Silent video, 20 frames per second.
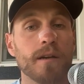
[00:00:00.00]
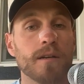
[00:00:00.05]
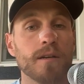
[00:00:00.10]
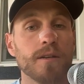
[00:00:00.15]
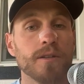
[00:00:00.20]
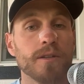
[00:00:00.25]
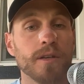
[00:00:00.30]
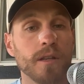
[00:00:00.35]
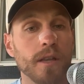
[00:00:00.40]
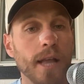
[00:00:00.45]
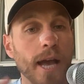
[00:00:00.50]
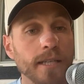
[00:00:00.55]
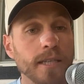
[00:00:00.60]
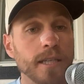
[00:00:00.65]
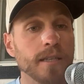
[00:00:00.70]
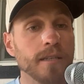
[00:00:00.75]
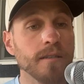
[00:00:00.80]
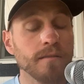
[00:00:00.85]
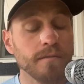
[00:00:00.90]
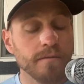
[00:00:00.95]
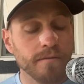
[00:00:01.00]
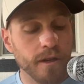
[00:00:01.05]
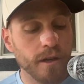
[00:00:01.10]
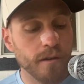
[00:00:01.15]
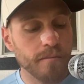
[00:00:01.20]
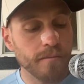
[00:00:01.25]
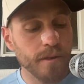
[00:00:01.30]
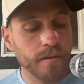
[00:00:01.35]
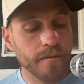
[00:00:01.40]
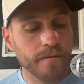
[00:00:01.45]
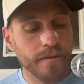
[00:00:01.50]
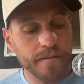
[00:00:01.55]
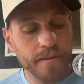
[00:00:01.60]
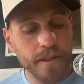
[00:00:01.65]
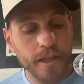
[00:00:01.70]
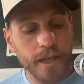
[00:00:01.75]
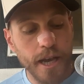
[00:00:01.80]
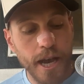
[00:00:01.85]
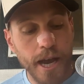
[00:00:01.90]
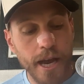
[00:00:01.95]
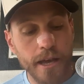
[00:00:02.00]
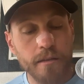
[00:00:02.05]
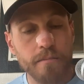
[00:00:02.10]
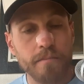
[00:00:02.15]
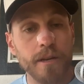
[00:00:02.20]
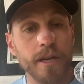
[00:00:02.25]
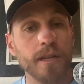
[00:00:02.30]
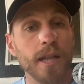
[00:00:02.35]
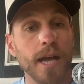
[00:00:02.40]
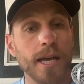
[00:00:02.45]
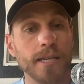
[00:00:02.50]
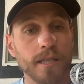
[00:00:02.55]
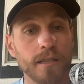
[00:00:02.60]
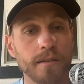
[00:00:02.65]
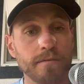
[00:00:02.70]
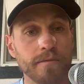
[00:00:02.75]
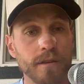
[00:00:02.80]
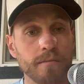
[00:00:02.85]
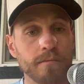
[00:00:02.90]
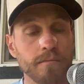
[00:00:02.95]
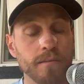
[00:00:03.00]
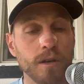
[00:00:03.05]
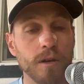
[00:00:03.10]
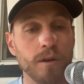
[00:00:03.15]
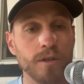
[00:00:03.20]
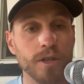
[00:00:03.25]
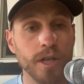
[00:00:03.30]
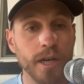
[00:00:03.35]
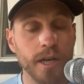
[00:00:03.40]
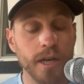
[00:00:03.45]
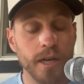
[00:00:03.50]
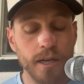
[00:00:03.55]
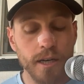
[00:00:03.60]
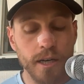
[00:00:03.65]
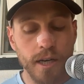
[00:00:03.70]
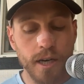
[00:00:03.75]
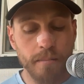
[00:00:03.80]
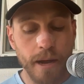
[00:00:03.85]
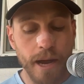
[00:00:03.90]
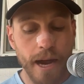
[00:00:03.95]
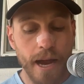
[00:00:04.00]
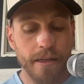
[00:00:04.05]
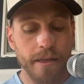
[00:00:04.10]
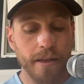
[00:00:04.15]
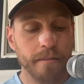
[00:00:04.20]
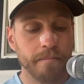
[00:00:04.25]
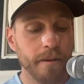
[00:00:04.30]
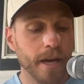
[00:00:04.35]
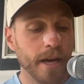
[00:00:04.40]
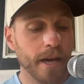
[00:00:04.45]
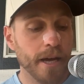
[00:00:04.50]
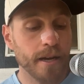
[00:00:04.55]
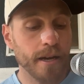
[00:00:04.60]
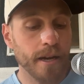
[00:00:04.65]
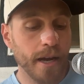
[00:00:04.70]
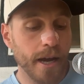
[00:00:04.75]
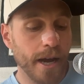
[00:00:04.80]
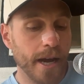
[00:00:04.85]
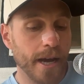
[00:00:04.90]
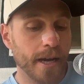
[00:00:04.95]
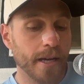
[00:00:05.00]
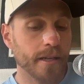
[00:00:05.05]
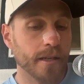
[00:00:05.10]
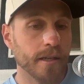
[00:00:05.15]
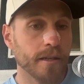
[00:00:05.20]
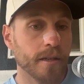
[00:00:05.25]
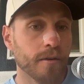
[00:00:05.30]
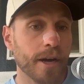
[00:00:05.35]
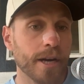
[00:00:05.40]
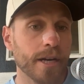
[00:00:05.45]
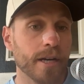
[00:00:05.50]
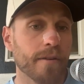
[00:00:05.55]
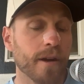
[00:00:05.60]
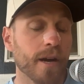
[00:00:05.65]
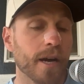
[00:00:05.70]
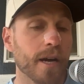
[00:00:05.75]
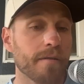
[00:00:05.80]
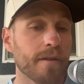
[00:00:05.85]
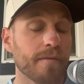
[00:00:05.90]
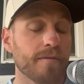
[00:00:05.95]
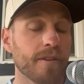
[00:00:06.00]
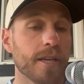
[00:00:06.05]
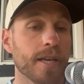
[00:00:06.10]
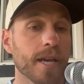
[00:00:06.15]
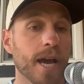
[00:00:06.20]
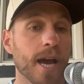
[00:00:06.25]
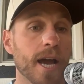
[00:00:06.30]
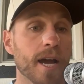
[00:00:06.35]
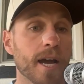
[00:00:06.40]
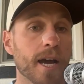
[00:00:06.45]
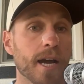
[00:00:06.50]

the lesson from the 50K, the big lesson from coaching my athlete Ben at Great Divide 50K,